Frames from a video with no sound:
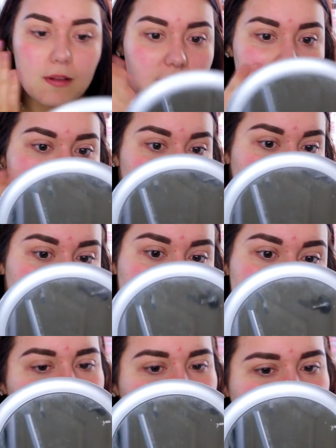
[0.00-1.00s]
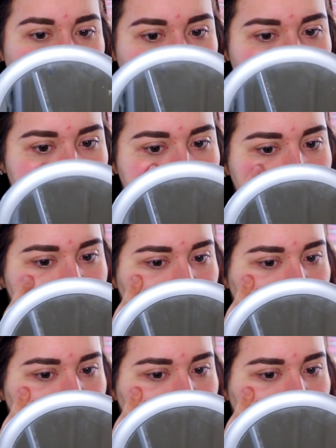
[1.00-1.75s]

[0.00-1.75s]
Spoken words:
Let's see. I don't notice a